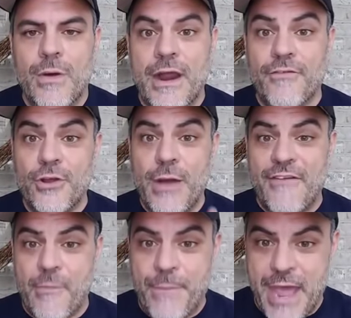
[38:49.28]
whenever you
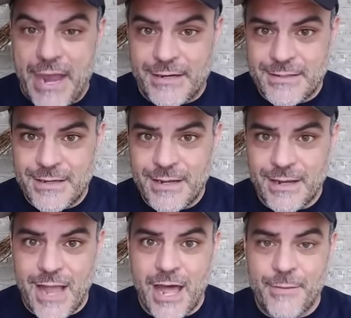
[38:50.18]
have a pegged
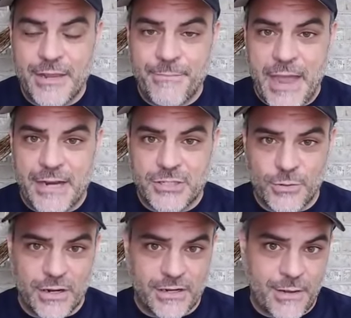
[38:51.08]
economy, pegged
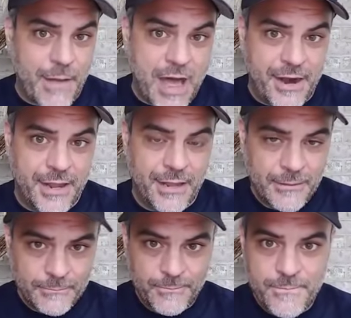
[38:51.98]
to a commodity,
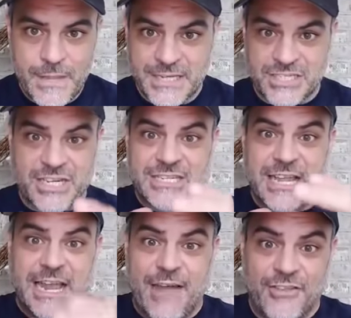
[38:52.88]
it's just
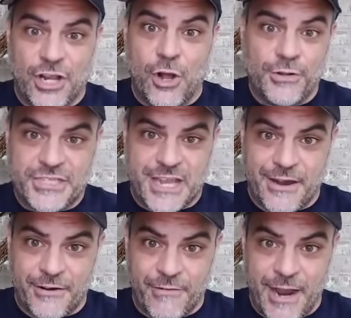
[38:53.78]
like having the gold
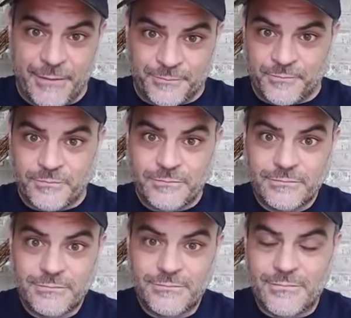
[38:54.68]
standard, right?
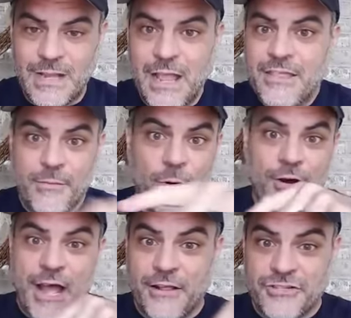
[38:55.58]
The more
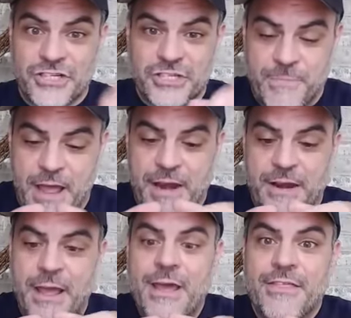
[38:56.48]
dollars you
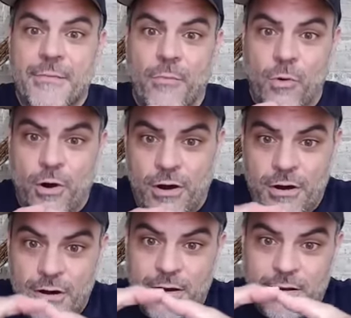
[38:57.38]
spend, the more
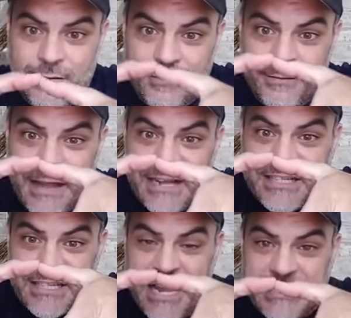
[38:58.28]
that
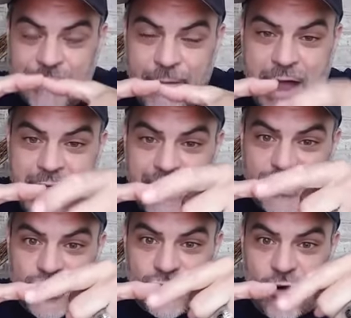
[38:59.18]
slice of pie
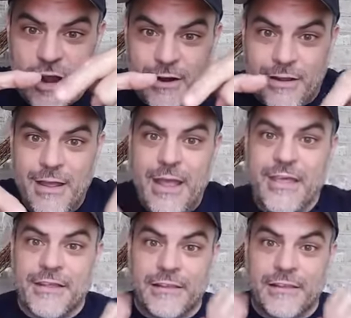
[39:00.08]
gets shrunk and the